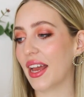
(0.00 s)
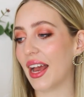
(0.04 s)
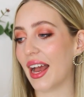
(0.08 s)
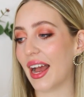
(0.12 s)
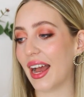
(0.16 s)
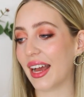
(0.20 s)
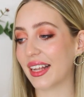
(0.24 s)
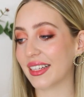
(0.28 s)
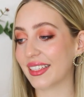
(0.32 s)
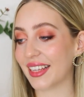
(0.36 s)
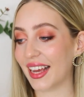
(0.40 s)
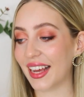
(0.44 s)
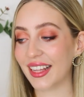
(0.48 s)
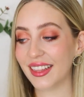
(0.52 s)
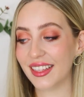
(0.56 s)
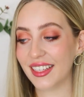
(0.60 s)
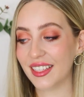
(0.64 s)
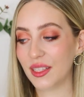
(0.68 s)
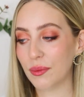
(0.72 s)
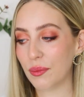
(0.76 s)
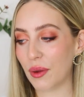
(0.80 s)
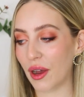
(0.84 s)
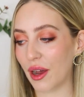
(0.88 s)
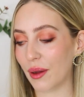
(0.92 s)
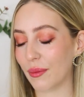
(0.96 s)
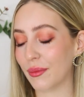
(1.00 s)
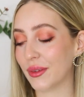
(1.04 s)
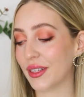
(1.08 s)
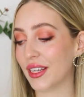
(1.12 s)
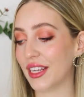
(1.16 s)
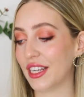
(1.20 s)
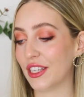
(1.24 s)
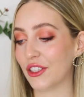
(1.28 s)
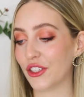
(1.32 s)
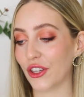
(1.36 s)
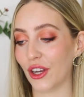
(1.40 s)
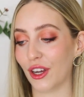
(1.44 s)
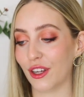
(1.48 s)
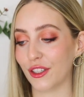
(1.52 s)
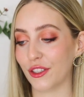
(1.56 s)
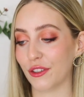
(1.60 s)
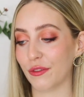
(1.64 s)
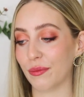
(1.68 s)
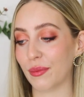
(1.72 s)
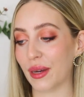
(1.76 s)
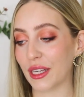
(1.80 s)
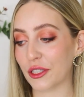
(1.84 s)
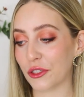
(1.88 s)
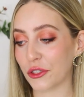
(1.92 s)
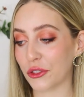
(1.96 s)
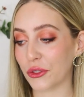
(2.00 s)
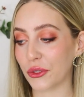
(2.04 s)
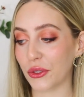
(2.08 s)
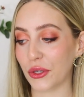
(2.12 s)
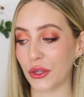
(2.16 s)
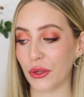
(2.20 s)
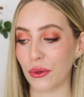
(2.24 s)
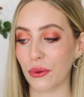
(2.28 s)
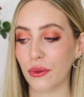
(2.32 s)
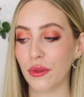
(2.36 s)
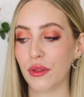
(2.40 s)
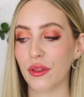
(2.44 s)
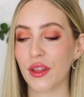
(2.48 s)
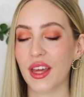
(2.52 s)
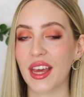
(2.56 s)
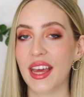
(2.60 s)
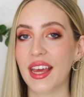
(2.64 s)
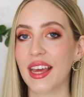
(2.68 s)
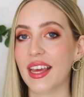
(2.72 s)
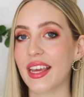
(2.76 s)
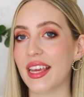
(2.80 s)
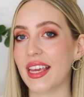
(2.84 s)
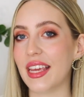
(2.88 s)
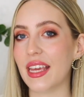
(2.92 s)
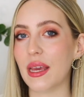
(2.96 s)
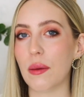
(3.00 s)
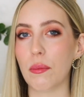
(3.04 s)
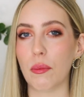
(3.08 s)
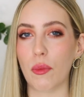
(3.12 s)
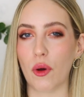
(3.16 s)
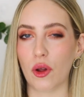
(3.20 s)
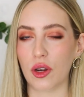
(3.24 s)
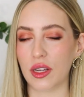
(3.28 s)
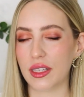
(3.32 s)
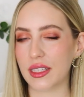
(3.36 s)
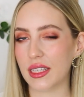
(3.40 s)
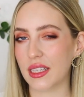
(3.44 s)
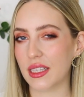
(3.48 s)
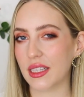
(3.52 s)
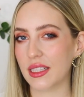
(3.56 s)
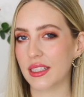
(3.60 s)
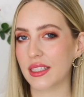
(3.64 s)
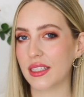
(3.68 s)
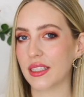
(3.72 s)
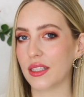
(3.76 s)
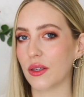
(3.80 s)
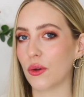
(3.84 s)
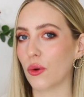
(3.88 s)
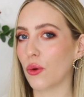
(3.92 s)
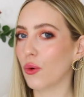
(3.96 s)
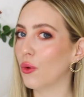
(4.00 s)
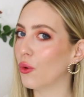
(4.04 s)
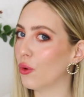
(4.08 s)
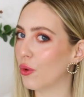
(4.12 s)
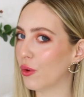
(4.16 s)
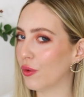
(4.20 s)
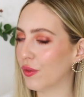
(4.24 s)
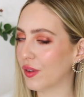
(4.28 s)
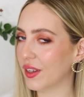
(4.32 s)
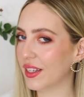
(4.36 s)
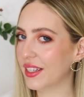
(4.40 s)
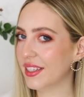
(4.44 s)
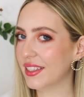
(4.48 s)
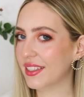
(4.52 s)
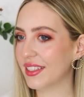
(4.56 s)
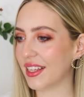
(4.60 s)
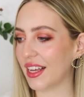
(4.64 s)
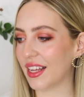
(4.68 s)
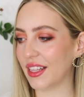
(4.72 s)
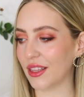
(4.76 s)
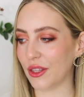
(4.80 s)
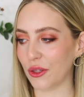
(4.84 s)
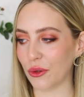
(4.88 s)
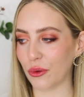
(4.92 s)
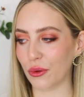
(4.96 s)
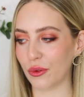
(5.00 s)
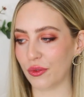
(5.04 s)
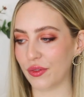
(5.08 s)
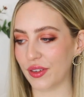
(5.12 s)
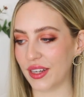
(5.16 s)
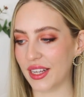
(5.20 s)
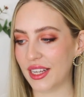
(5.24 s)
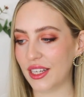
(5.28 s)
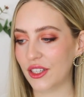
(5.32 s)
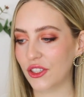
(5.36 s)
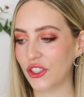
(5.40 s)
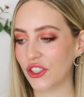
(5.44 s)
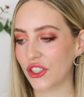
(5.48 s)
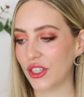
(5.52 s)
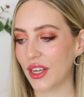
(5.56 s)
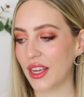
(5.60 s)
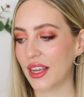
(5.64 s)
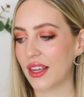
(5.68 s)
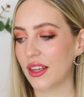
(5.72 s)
And at the department in charge of magical youth, he monitors orphans at the orphanage.